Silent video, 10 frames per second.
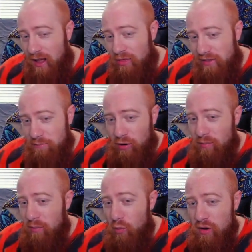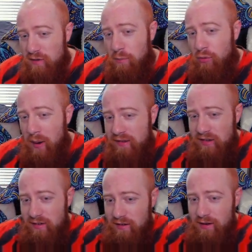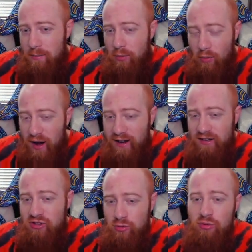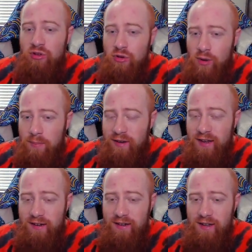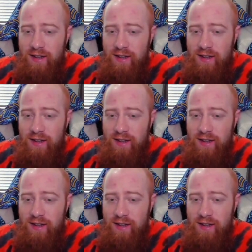This problem was present prior to the new update.